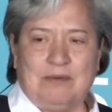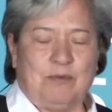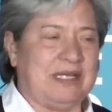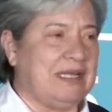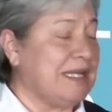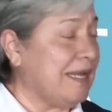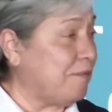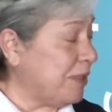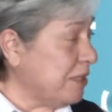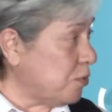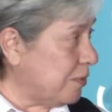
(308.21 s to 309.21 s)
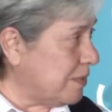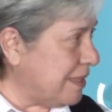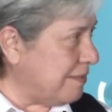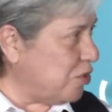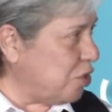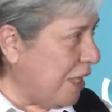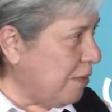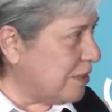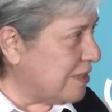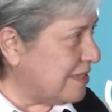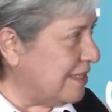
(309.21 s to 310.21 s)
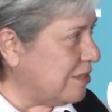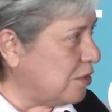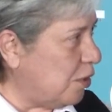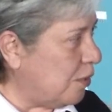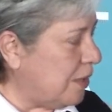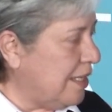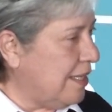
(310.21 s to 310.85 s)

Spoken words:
We didn't have restrooms, showers, and so